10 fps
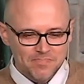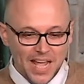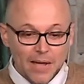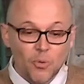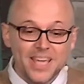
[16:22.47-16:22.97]

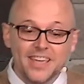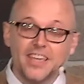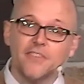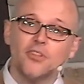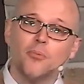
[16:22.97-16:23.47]
And we can
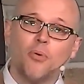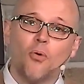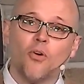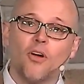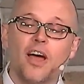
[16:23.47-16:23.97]
give to the
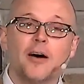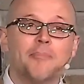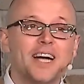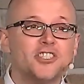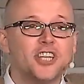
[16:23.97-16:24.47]
poor
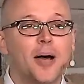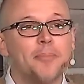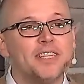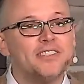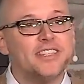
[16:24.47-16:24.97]
by
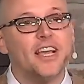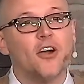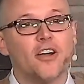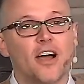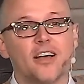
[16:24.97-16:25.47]
shopping
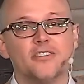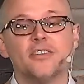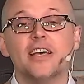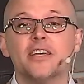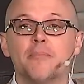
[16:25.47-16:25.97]
CRI's
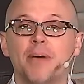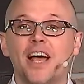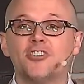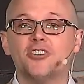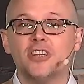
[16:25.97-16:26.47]

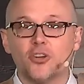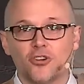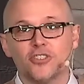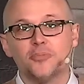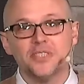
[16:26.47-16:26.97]
Compassionate
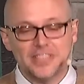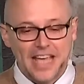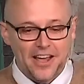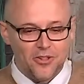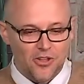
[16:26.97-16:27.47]
Christmas
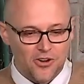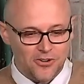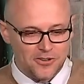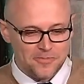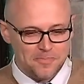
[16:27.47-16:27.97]

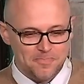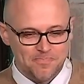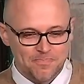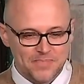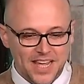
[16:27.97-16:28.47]
catalog.
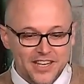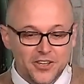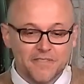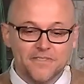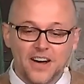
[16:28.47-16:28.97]
And you
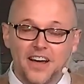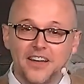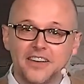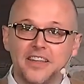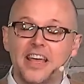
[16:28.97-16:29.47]
can
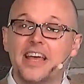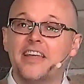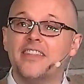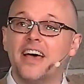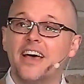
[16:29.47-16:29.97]
find
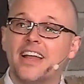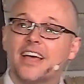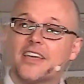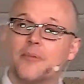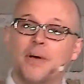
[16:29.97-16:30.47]
that
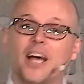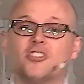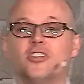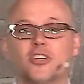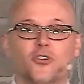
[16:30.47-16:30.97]
at
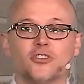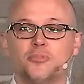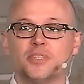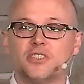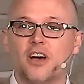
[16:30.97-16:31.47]

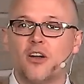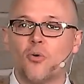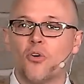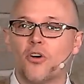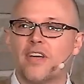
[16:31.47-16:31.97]

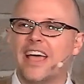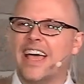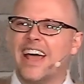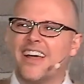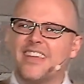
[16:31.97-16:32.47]
compassionatechristmas.org,
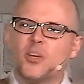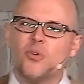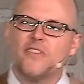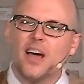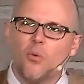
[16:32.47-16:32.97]
and I think
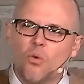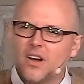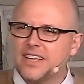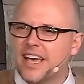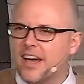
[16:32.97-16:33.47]
we've got
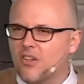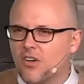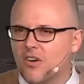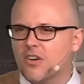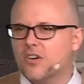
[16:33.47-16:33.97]
one
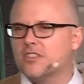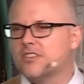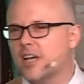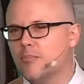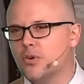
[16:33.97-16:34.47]
catalog on the
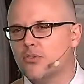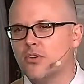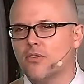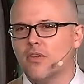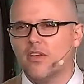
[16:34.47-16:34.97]
sound booth
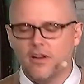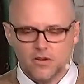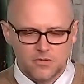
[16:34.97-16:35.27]
over there.